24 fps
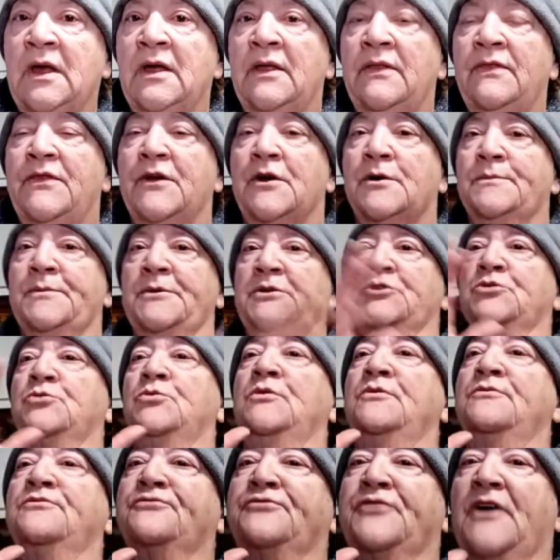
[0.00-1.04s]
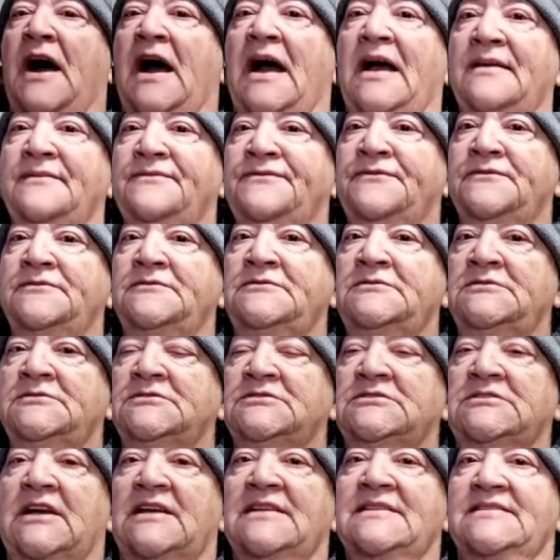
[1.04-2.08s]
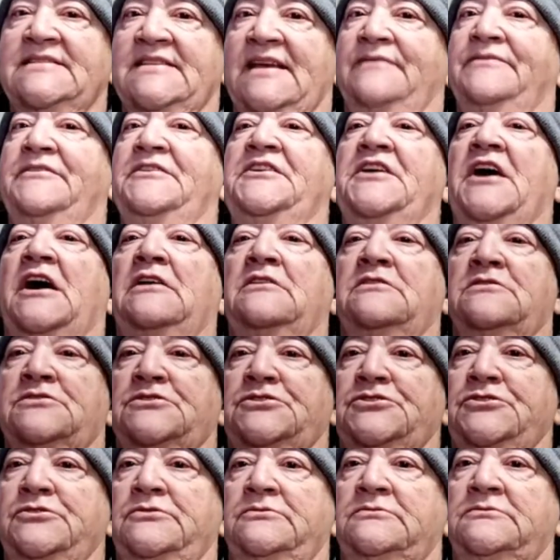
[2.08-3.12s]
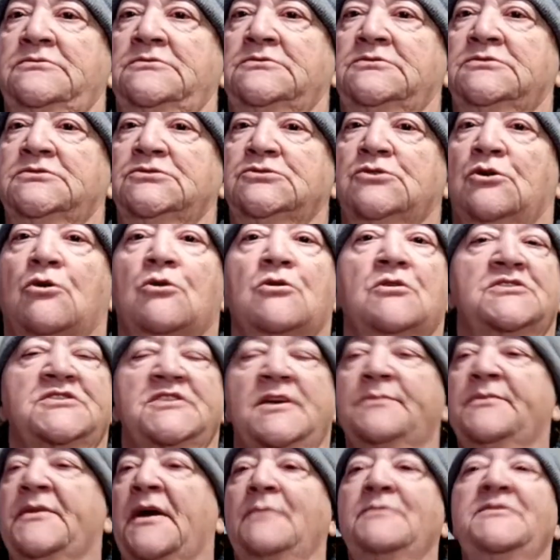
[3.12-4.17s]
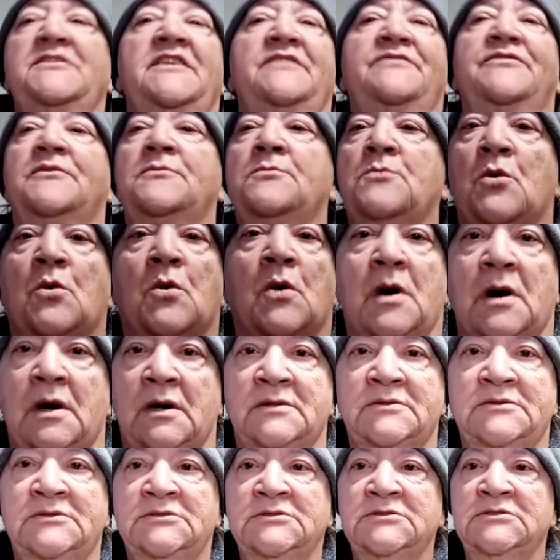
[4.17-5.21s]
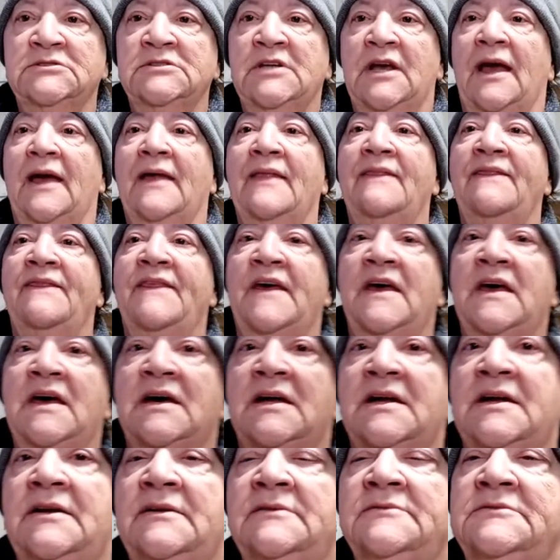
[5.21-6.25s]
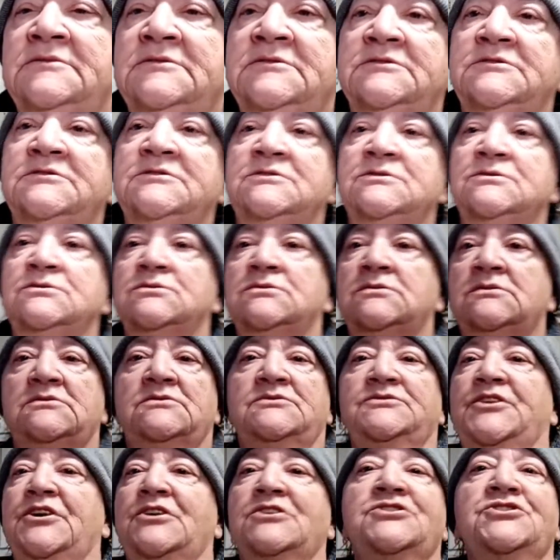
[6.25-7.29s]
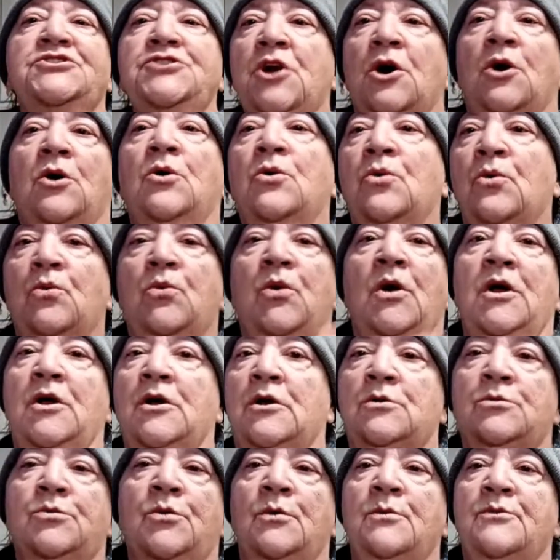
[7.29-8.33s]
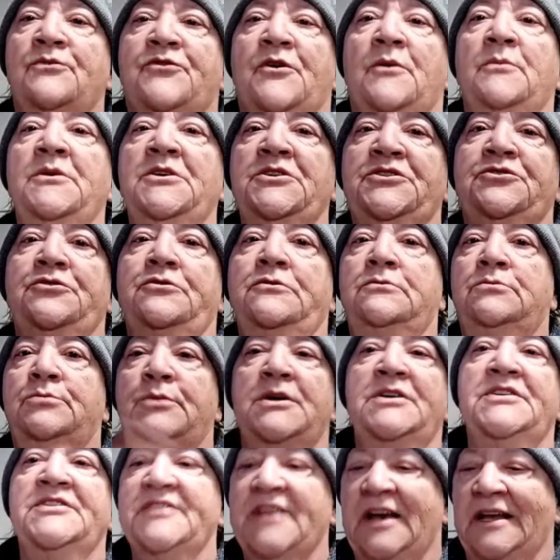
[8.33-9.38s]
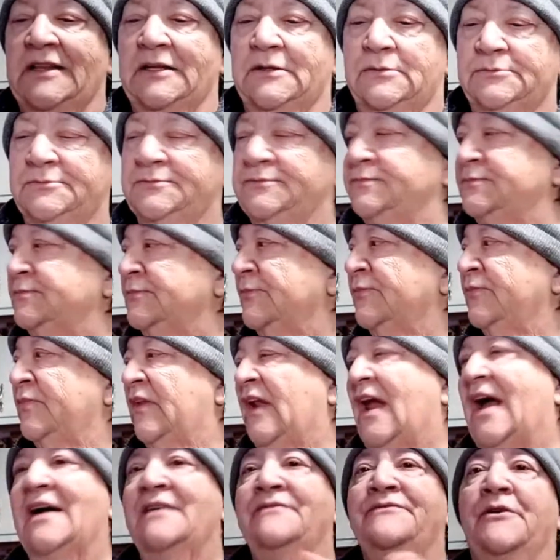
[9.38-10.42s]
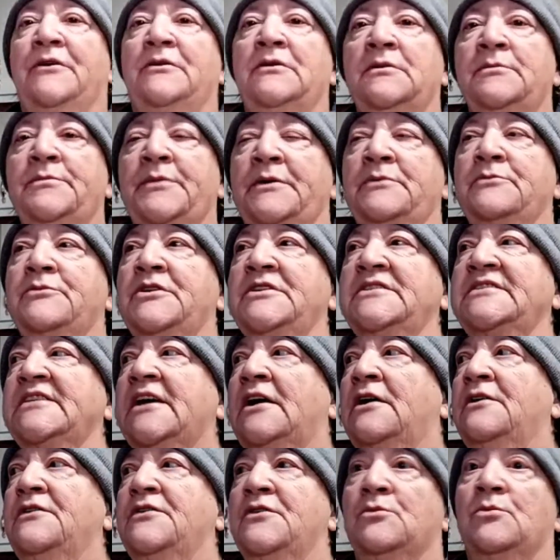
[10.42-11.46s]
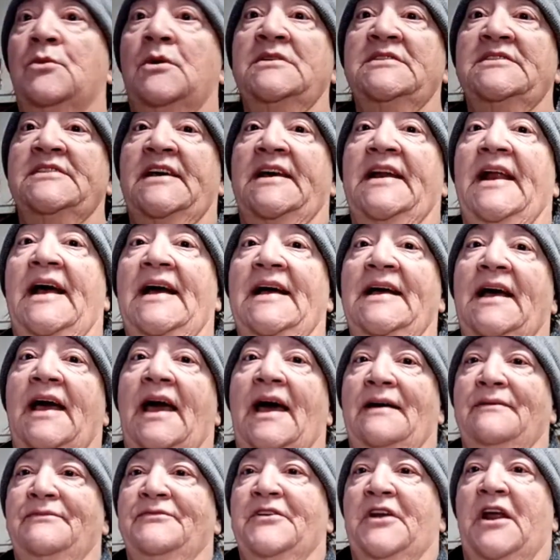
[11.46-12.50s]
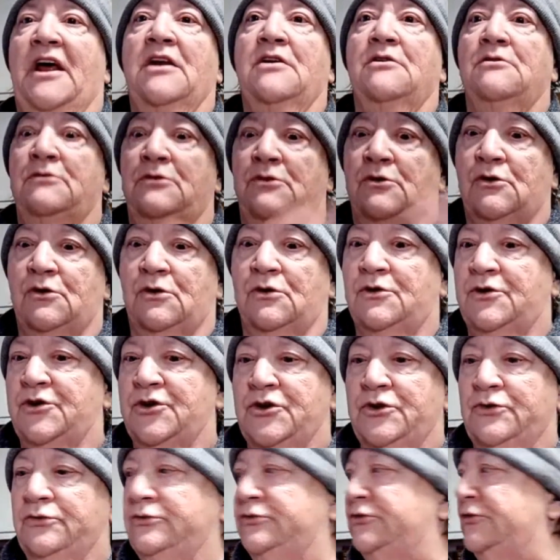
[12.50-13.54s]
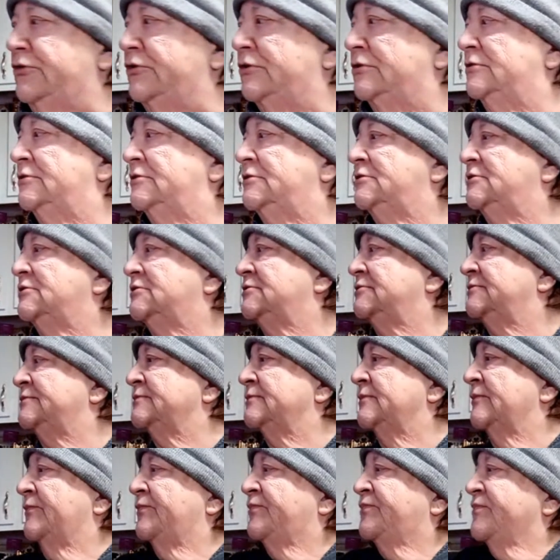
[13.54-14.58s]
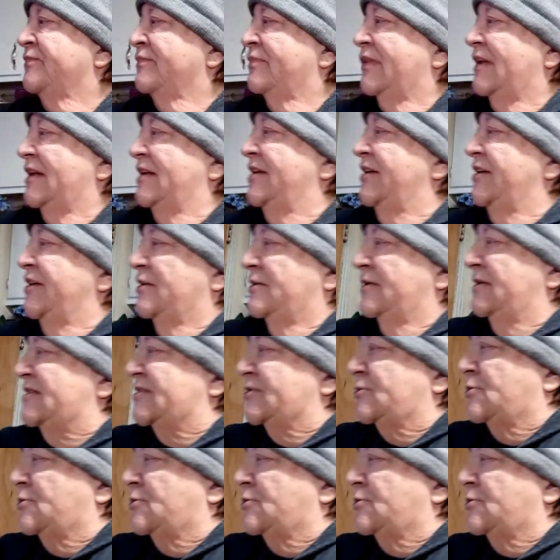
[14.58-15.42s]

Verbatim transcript: they're between five and seven dollars, mm-hmm. or sometimes even more. And mm-hmm. then there's no wiggle room for me to resell them. No. I've only been reselling the ones that I have that I no longer use. Mm-hmm. You know, it's